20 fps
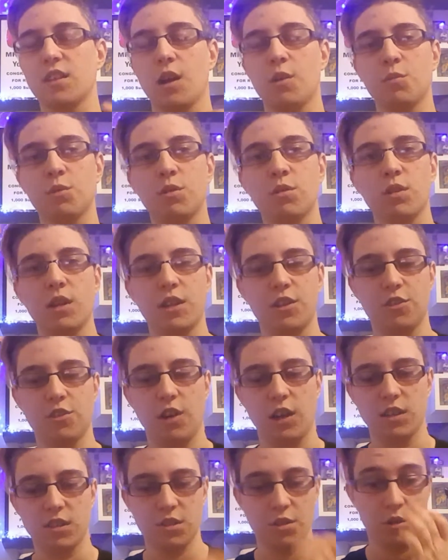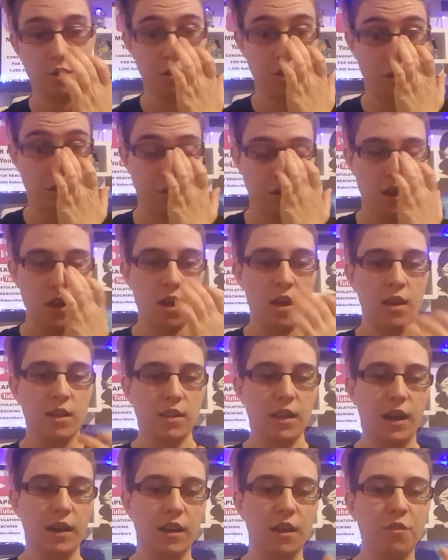I will let you guys know though
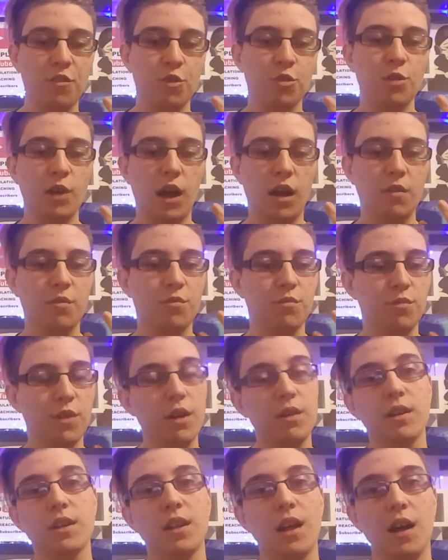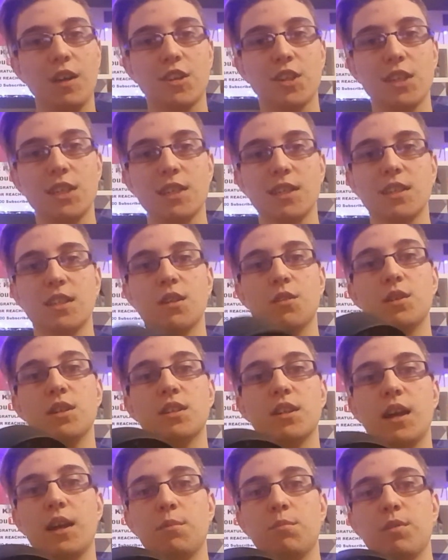that if you have very large ears, there is
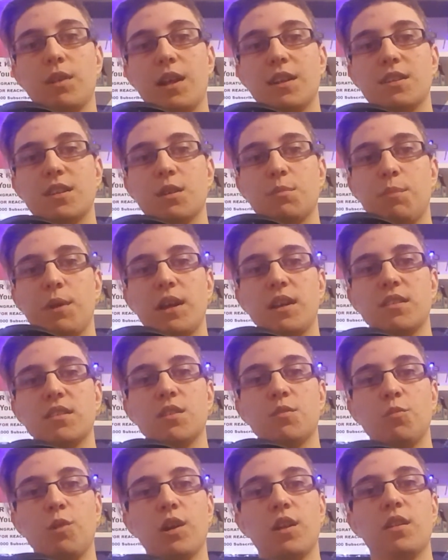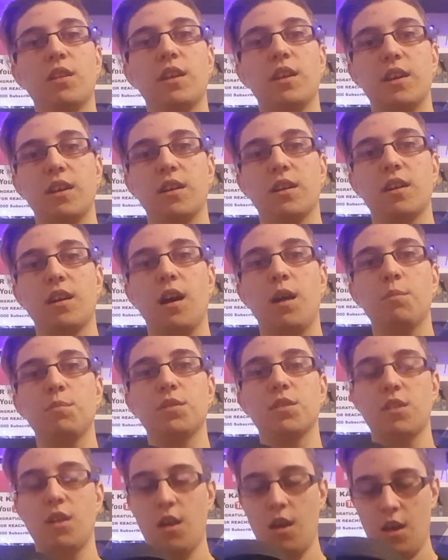a plastic piece in one of the ear
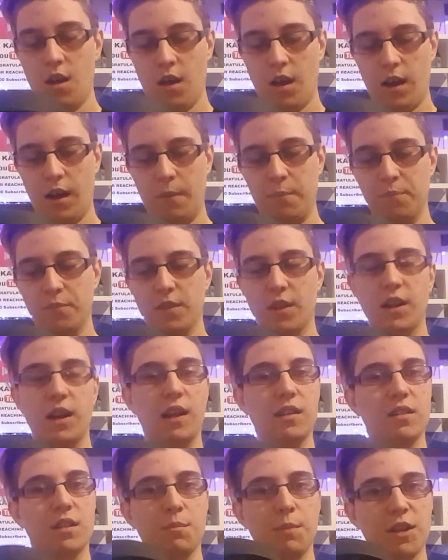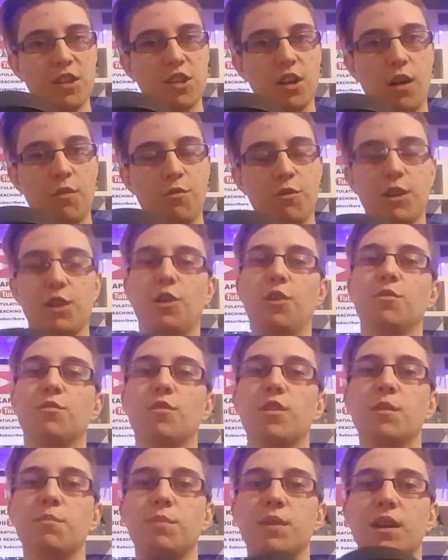cups. It has the mesh covering
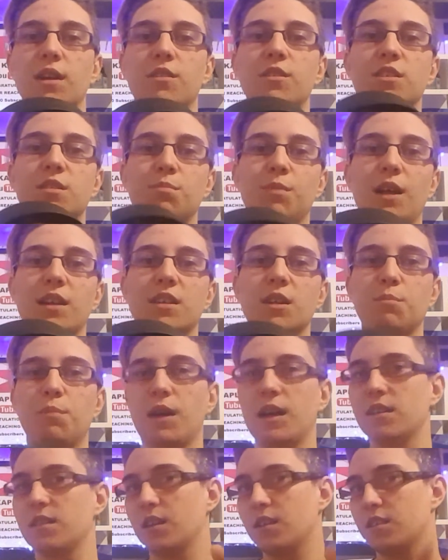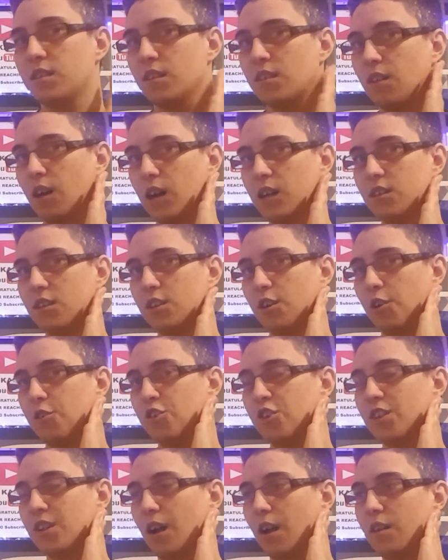over it, but there is a plastic piece that is designed to go
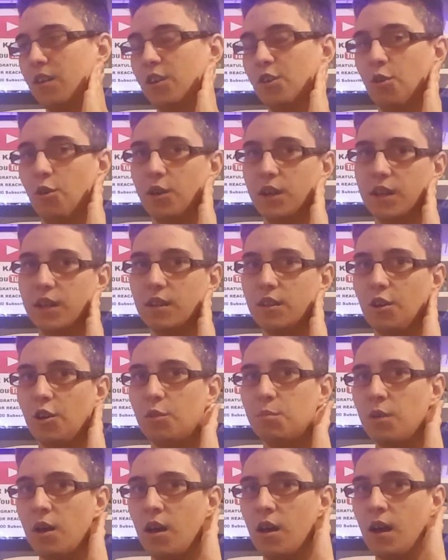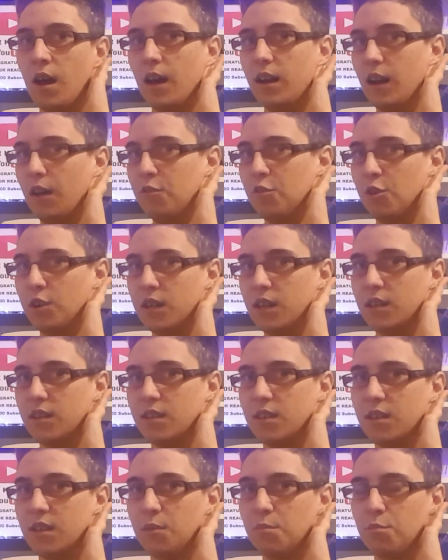just under your earlobe and have your ear
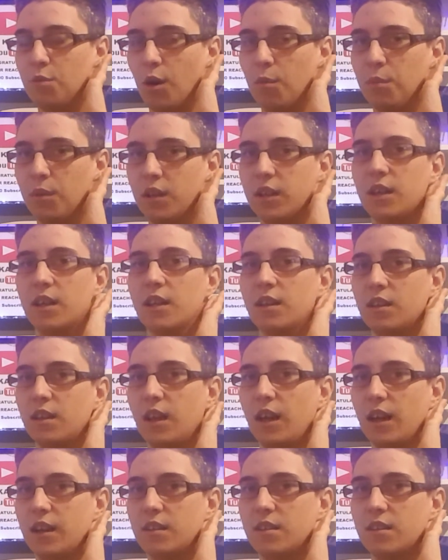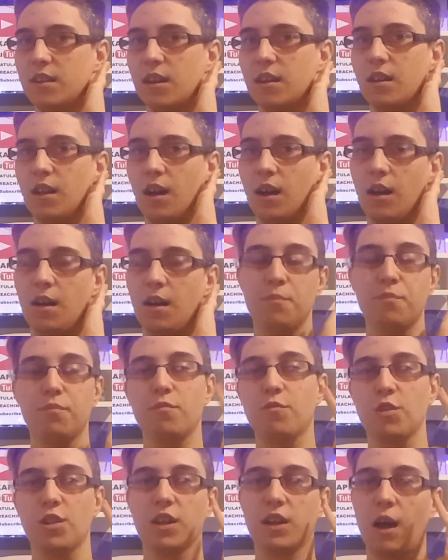sit properly in the headset
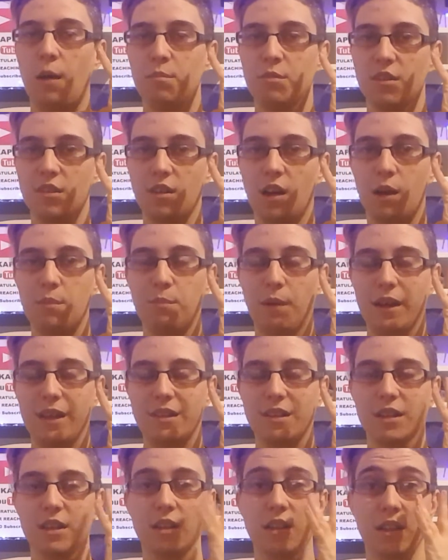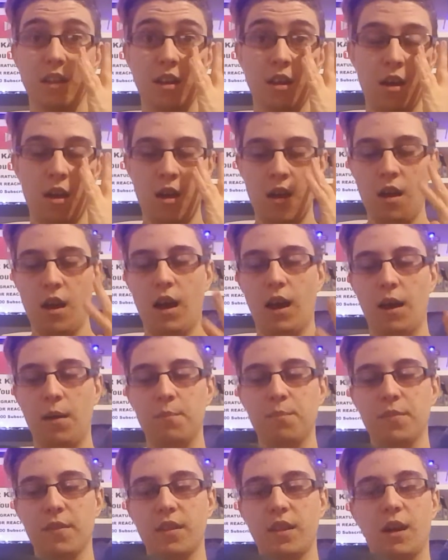for the cup design basically.
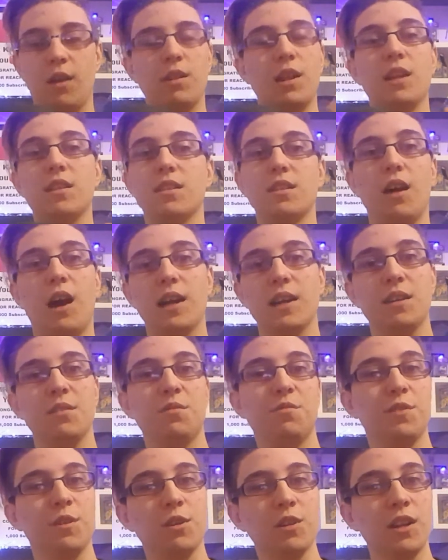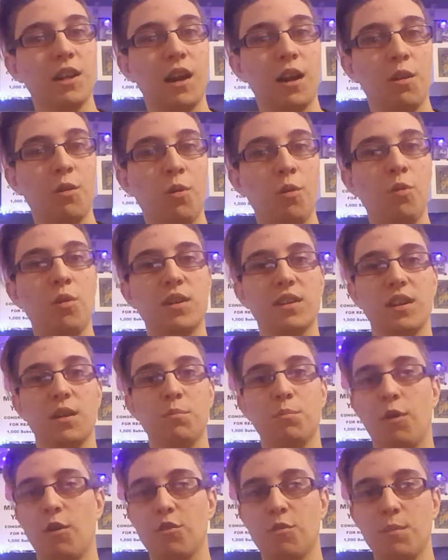Now that I didn't feel it at all, it didn't
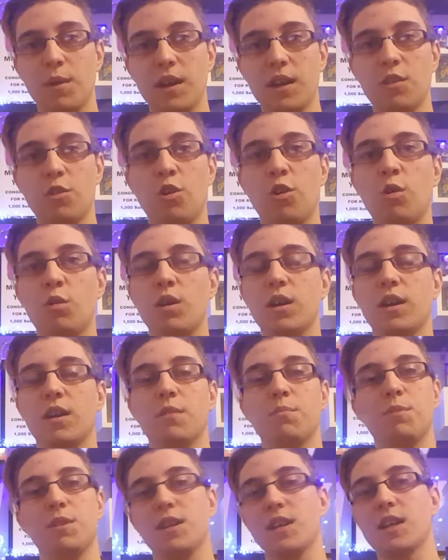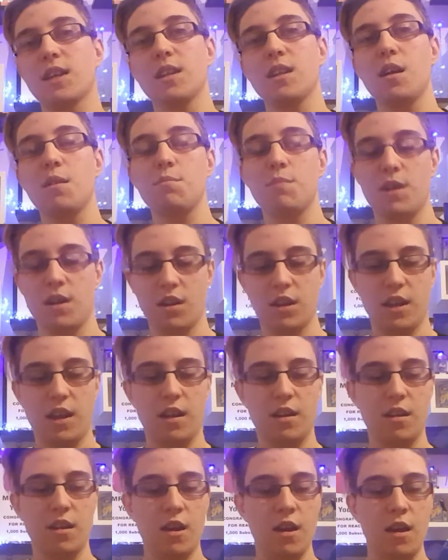bother me at all in particular, but
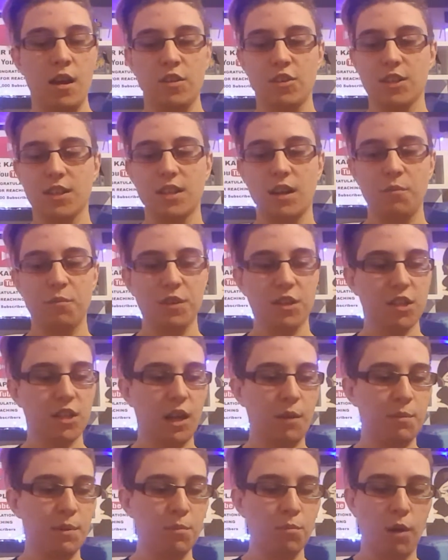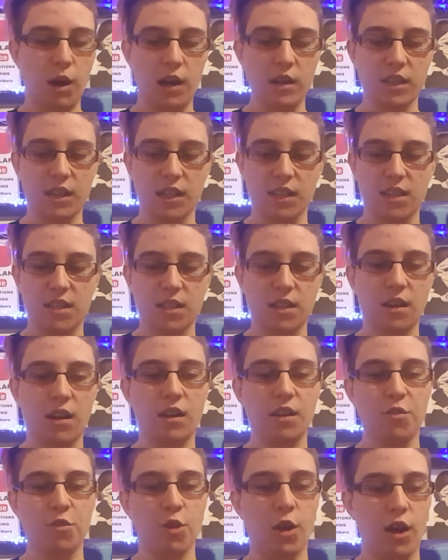again, just something to keep in mind and consider
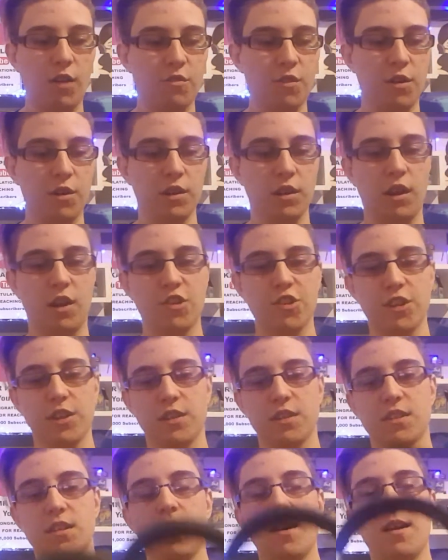if you have very large ears.